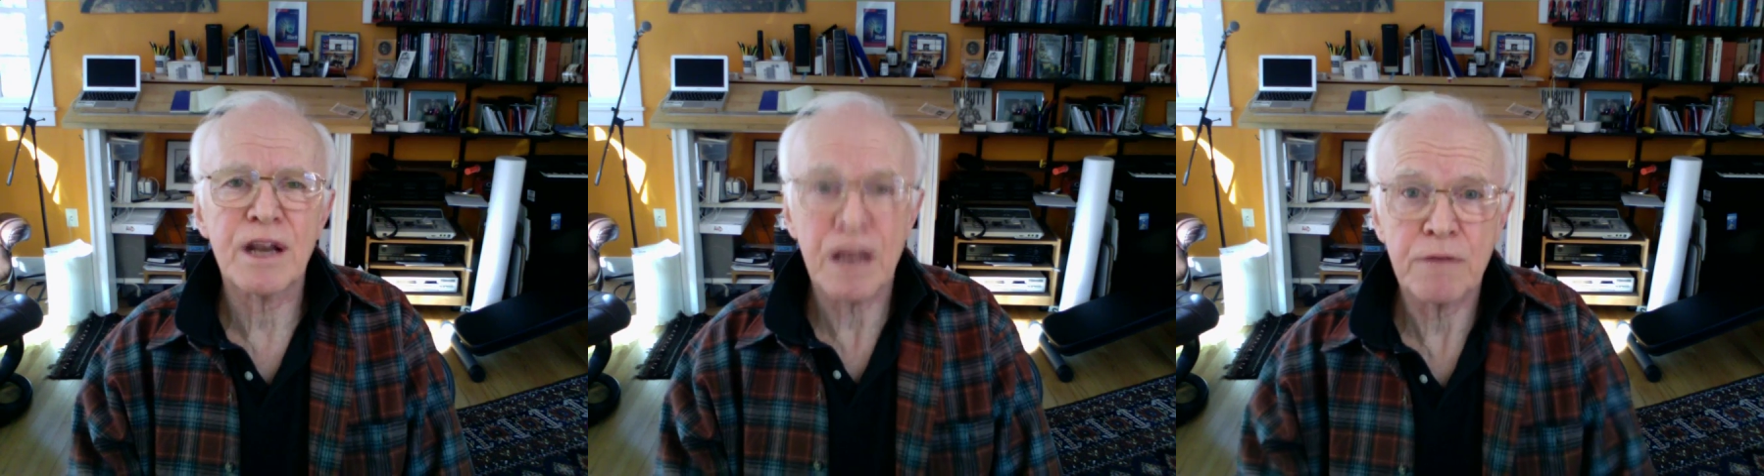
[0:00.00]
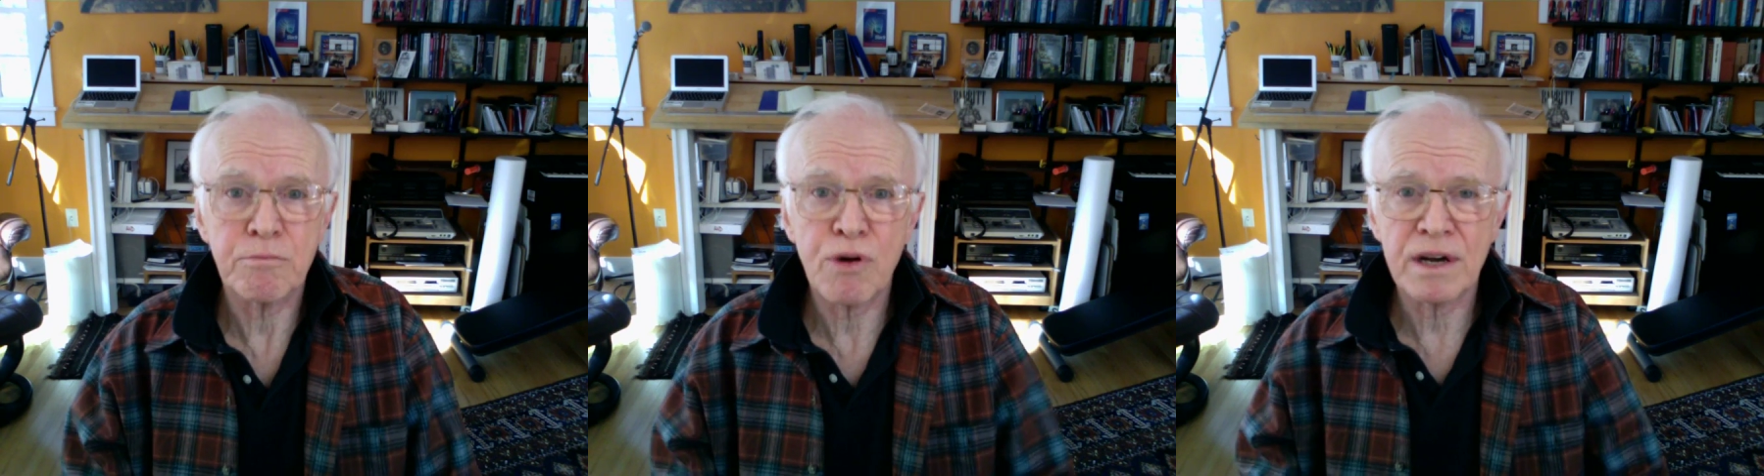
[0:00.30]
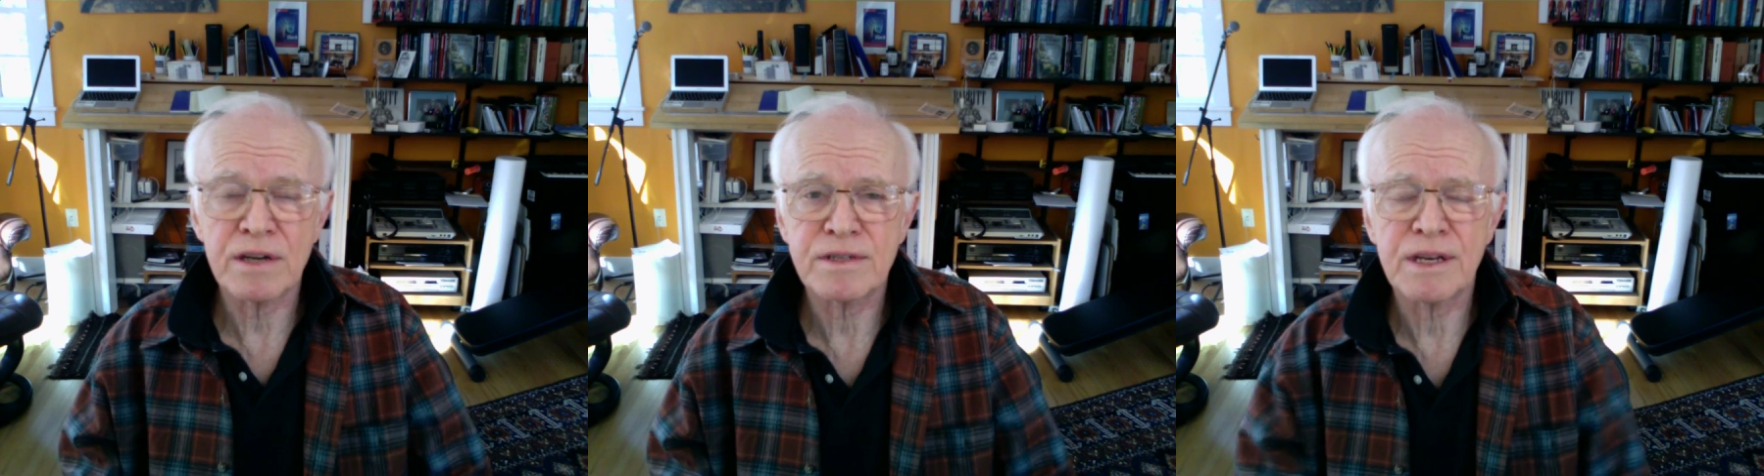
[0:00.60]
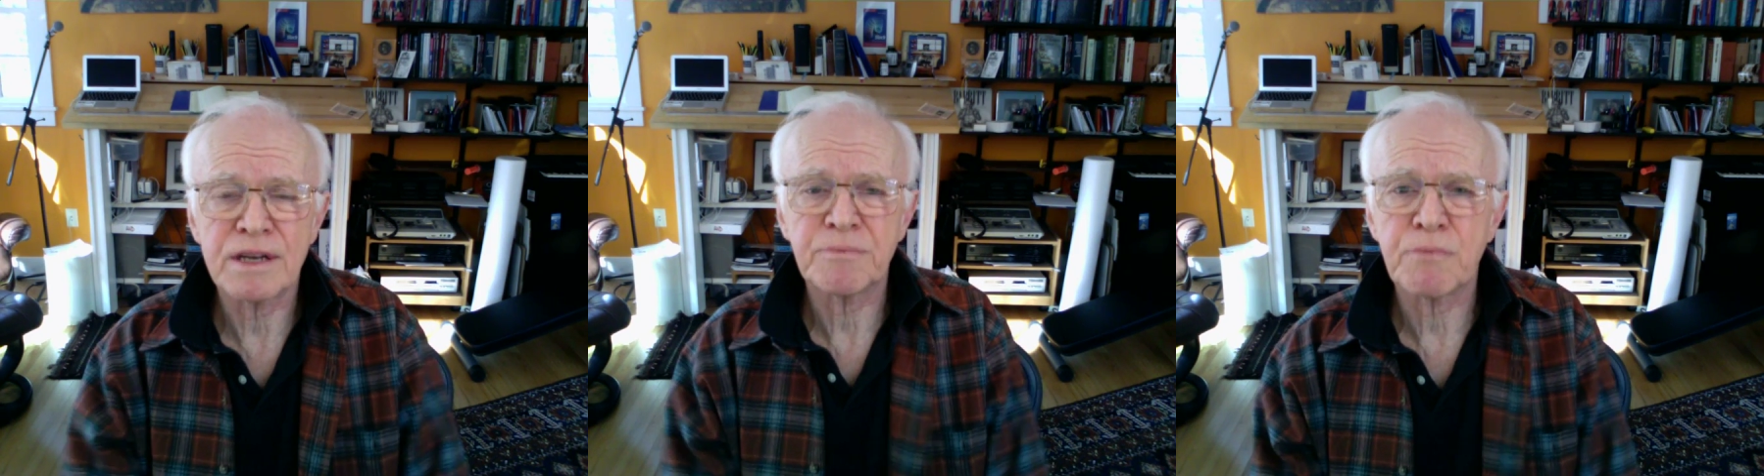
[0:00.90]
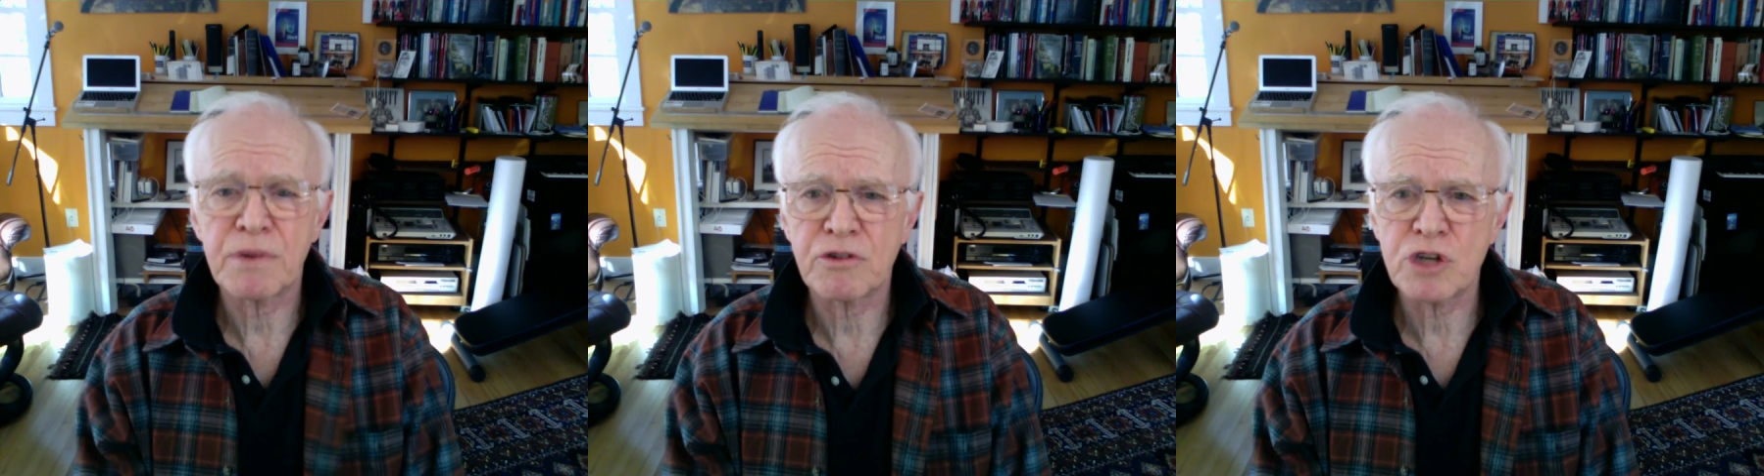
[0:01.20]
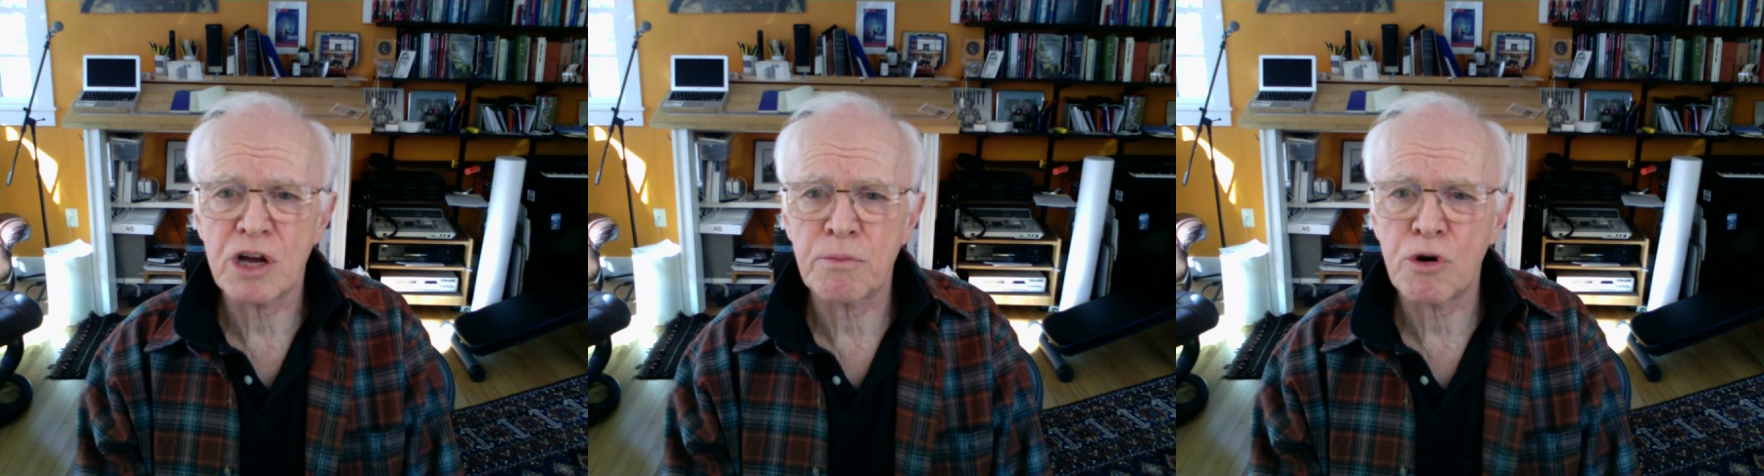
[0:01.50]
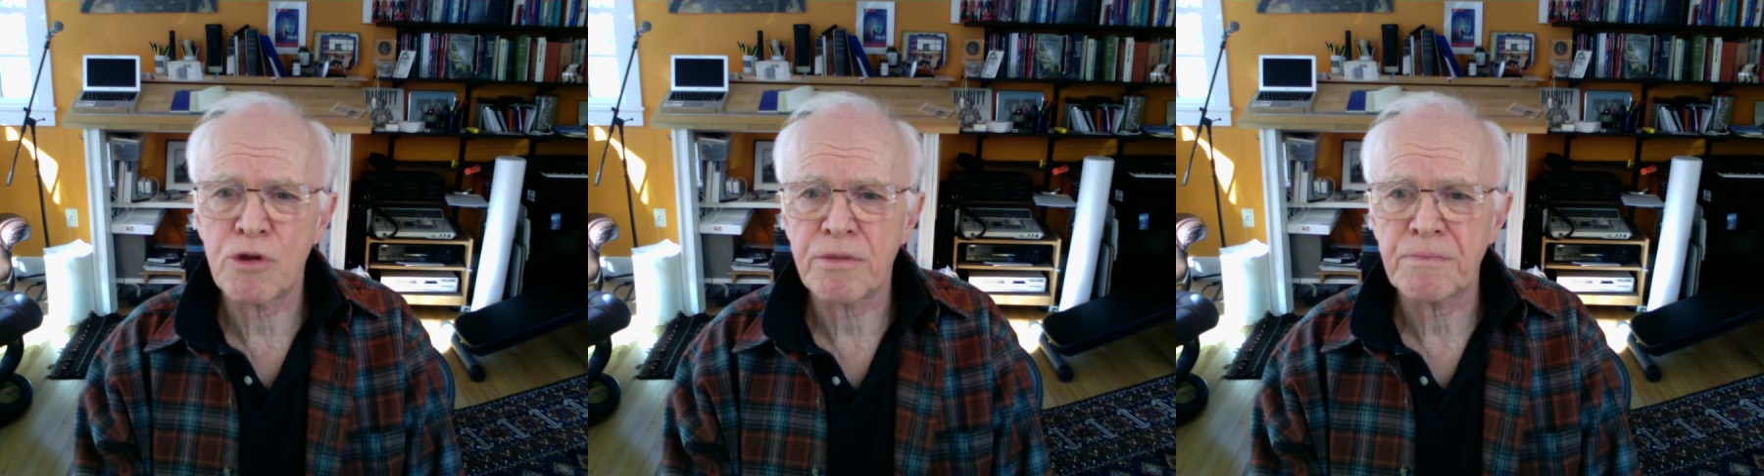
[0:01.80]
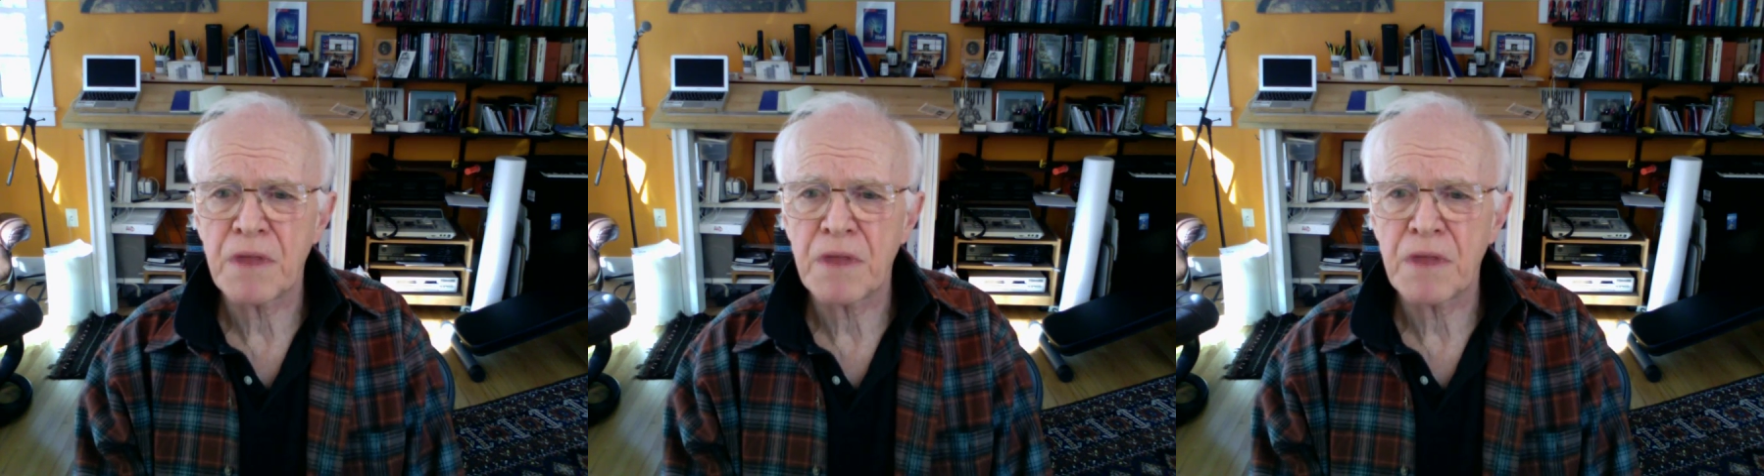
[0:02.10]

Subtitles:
and in pregnancy, childbirth.